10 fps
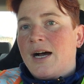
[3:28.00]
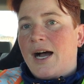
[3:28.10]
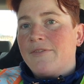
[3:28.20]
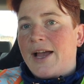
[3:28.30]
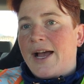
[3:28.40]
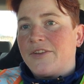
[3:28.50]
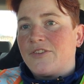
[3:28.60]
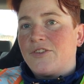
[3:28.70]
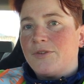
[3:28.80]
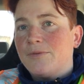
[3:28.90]
I've
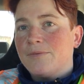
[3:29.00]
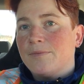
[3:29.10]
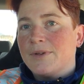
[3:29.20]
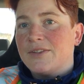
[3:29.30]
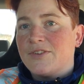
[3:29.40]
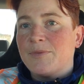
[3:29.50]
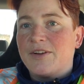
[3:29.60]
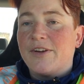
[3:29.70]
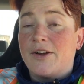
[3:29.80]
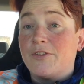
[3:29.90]
asked, it's
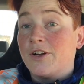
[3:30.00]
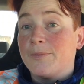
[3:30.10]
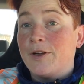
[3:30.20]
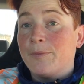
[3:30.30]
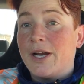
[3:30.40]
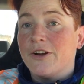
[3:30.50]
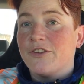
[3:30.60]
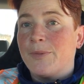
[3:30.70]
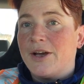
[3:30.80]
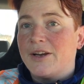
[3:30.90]
something I've talked to my own
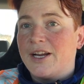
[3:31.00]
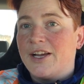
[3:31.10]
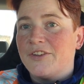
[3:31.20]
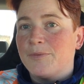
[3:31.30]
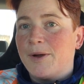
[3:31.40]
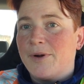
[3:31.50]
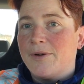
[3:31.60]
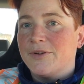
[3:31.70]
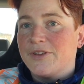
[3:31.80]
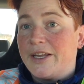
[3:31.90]
parents about, and I asked my
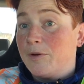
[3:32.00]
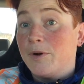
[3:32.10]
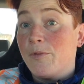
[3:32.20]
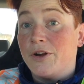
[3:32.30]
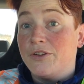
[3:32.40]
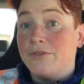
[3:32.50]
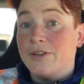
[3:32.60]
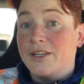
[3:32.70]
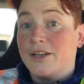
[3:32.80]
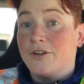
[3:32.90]
mom, I was like, at what point do you
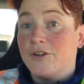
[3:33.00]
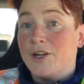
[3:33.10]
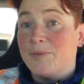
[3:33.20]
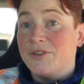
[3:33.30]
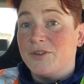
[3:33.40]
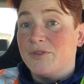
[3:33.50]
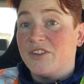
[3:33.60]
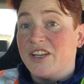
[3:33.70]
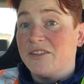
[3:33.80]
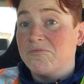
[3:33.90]
feel like a grown-up? And she
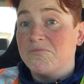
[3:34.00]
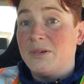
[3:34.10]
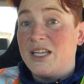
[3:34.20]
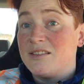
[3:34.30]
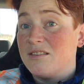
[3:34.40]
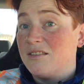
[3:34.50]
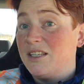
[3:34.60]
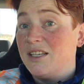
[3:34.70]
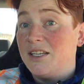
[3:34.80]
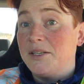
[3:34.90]
was like,
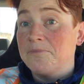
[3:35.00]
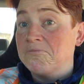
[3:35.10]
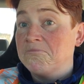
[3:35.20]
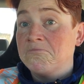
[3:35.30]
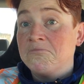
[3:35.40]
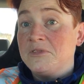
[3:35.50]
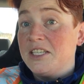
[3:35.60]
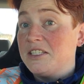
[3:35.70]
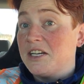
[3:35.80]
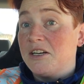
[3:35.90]
basically
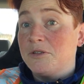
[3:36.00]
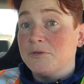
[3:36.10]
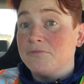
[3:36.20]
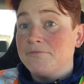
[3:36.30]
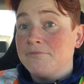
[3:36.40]
you don't.